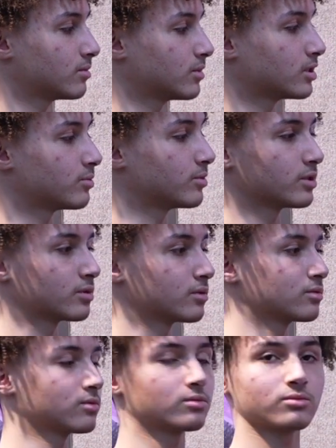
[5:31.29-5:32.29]
this big
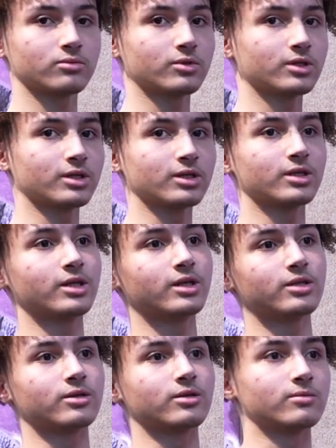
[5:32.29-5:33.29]
right now.
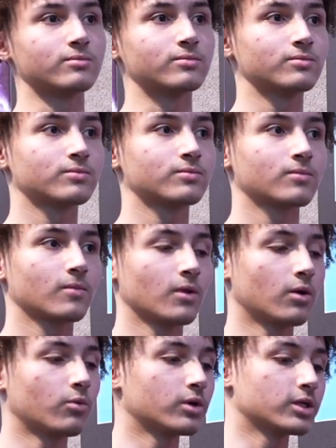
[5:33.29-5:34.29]
And
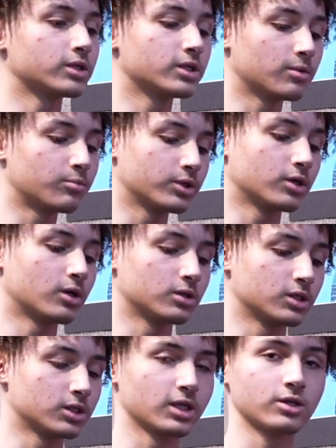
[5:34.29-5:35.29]
what I did, I put it on
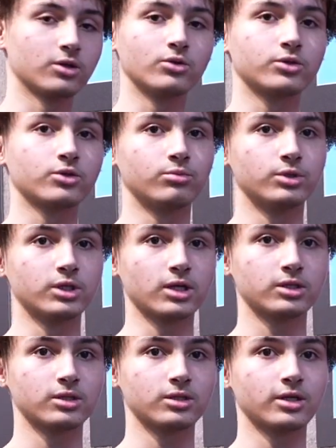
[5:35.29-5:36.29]
this like old school
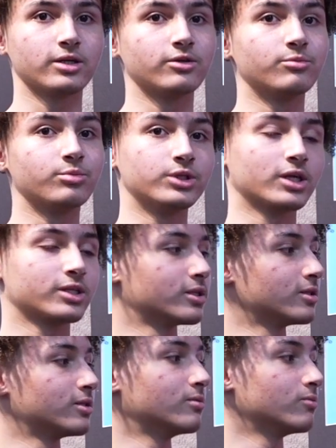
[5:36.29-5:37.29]
projector and it would project
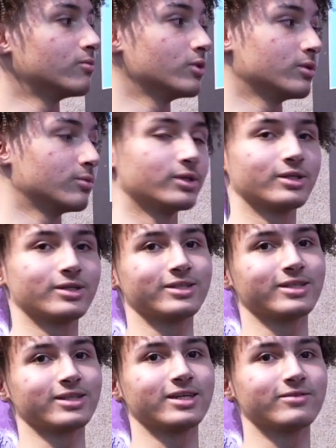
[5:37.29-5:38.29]
it really big onto
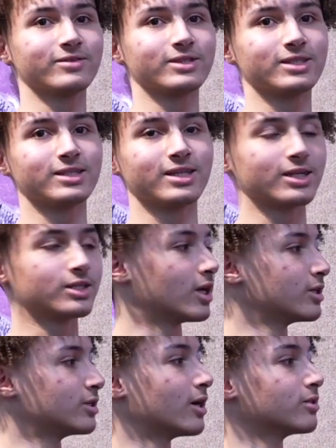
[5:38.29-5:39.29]
the canvas. And then
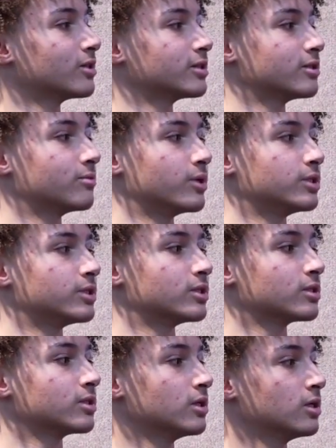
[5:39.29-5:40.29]
I outlined the
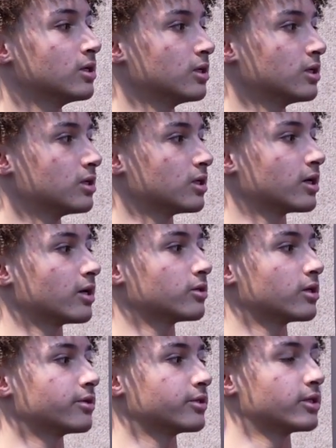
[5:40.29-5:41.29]
painting and I
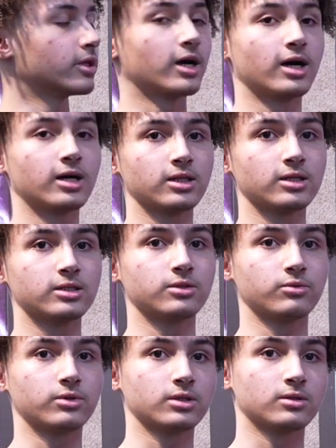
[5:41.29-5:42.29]
outlined the highlights
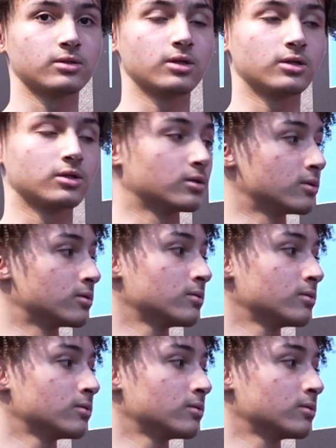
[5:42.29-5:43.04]
and what and